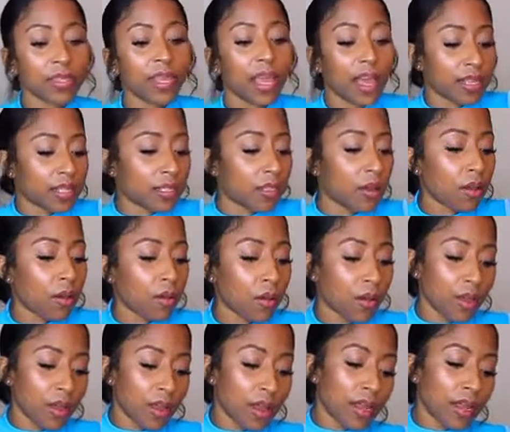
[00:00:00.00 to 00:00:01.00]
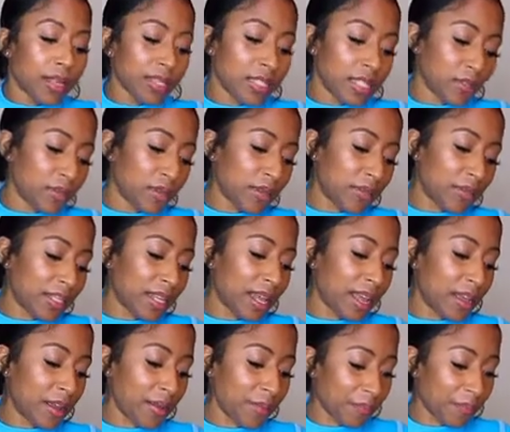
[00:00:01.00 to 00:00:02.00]
Yeah, so this is what I'm
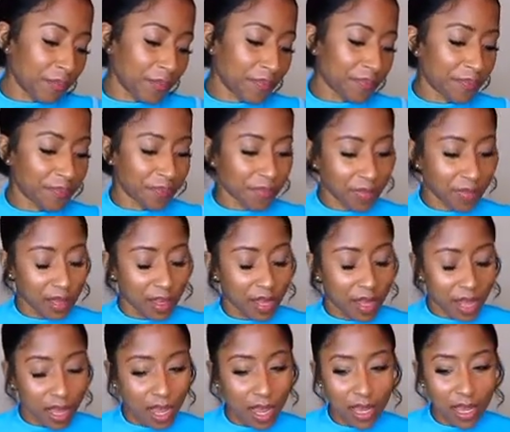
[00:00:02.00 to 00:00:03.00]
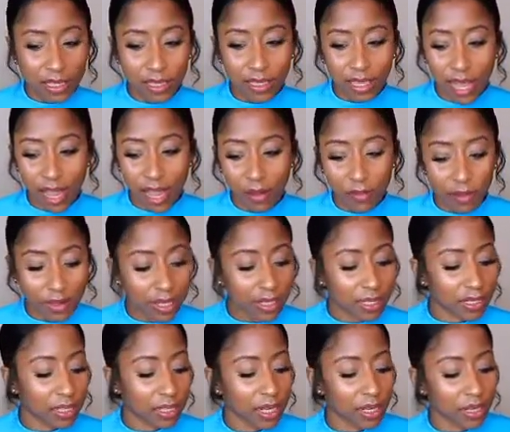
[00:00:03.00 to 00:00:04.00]
saying. It's like with
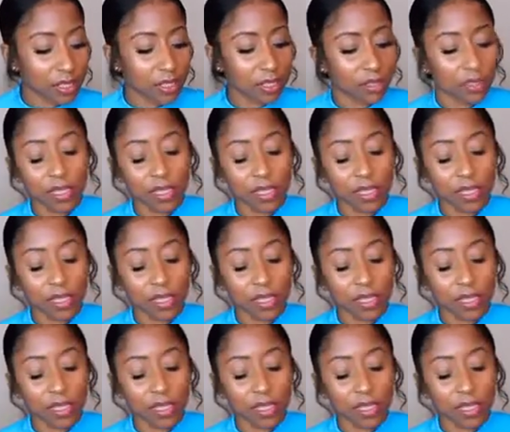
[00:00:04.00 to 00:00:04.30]
this 10 of